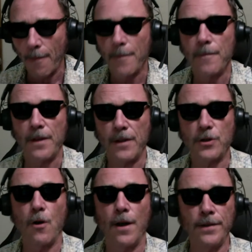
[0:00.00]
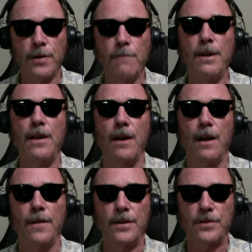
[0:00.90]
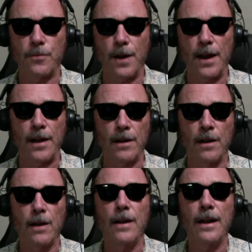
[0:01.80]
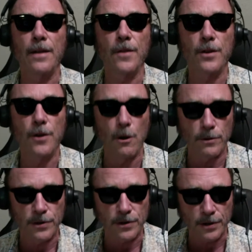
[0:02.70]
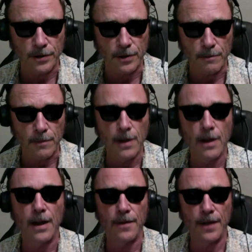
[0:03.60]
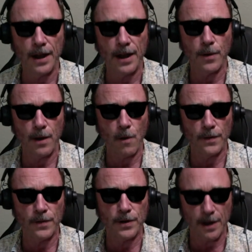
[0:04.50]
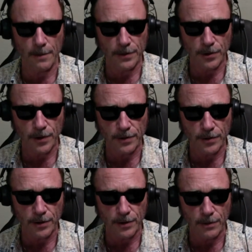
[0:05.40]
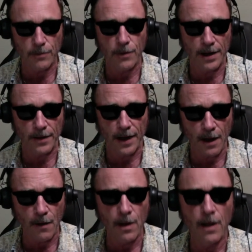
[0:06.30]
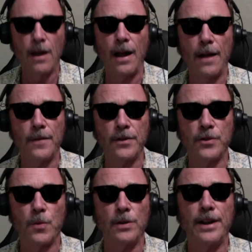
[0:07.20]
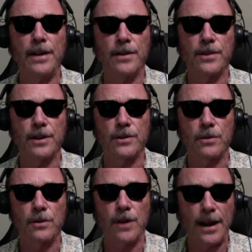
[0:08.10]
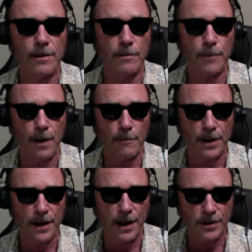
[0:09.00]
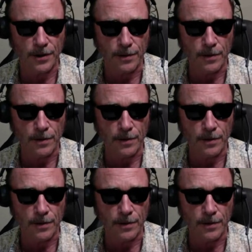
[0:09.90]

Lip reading: It's going to be on this ring in the node system, and that's what I want to demonstrate to you right now, and this will lead us into light propagation.